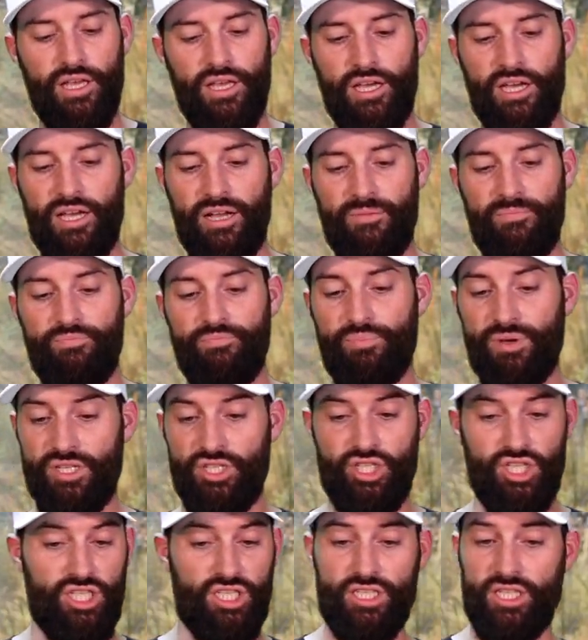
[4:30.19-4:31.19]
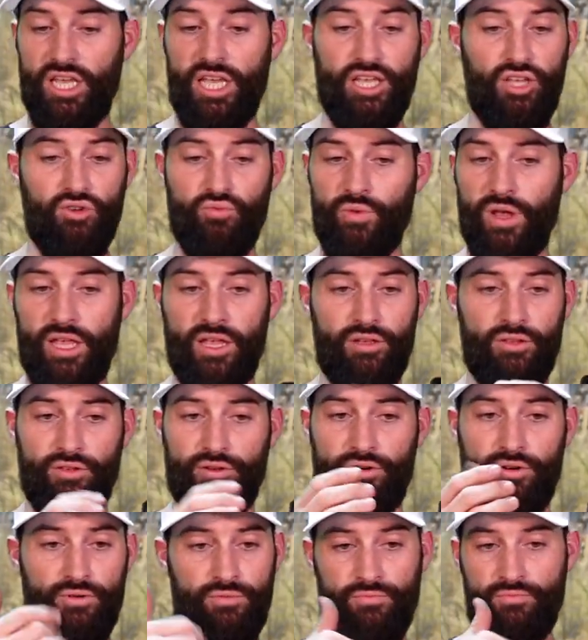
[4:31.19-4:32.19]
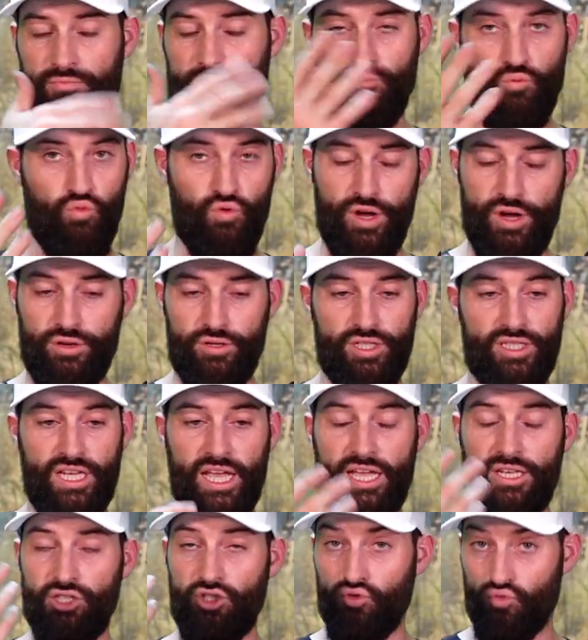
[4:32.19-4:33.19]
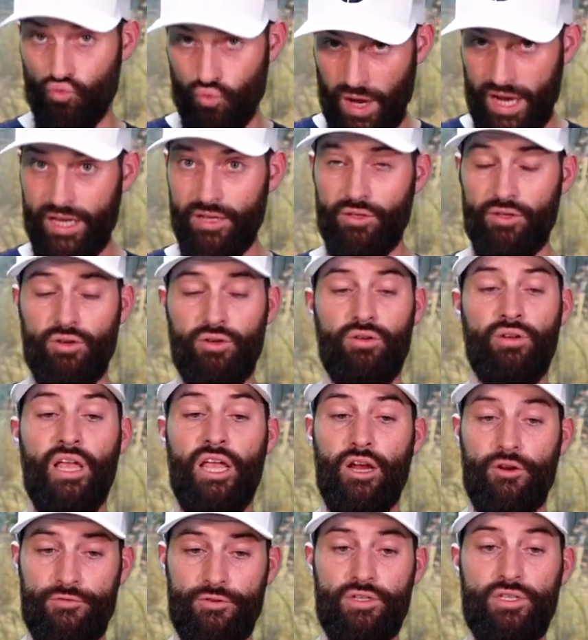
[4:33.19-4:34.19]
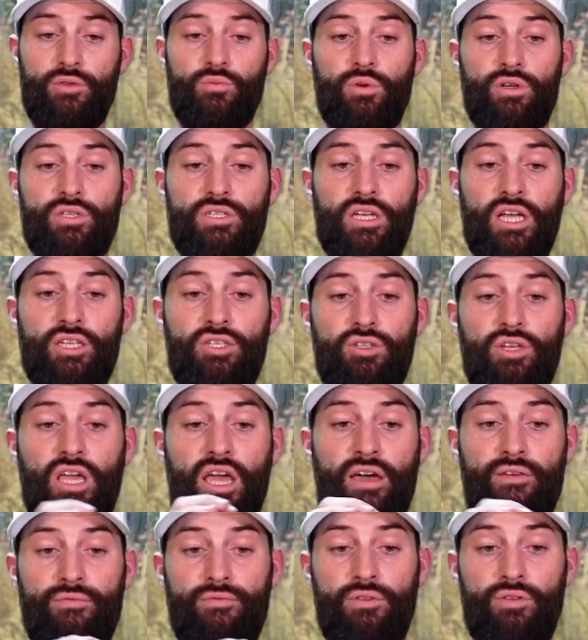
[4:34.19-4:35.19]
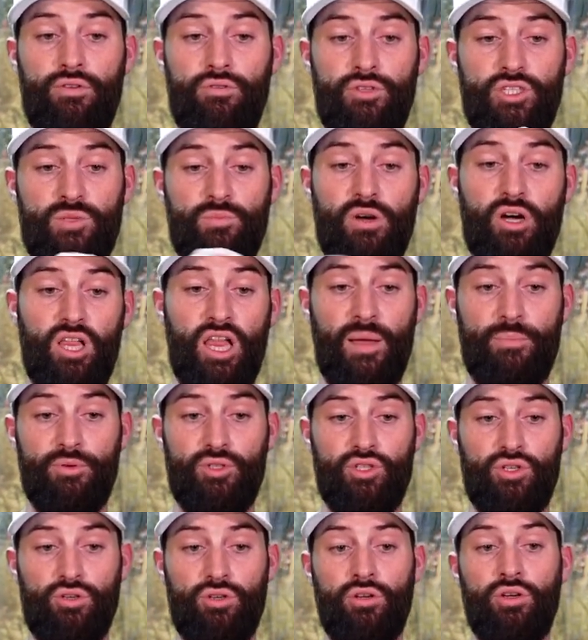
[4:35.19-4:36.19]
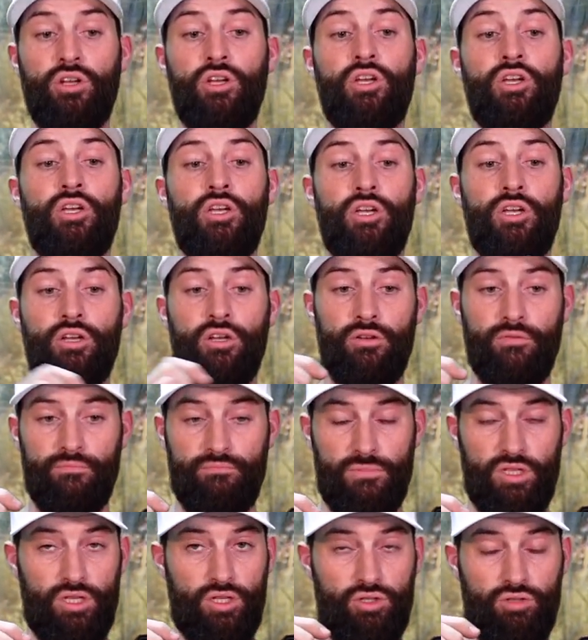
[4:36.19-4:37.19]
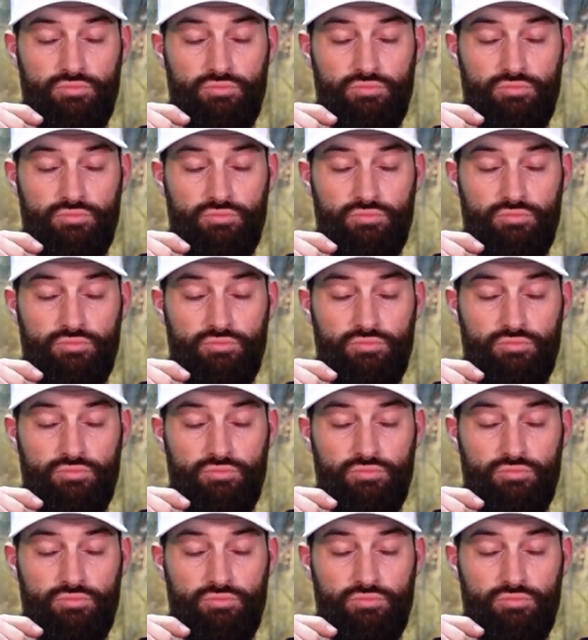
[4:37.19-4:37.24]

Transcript: Um, but just like your regular rear sights, your regular ar 15 rear sights, you have, you know, the small aperture, the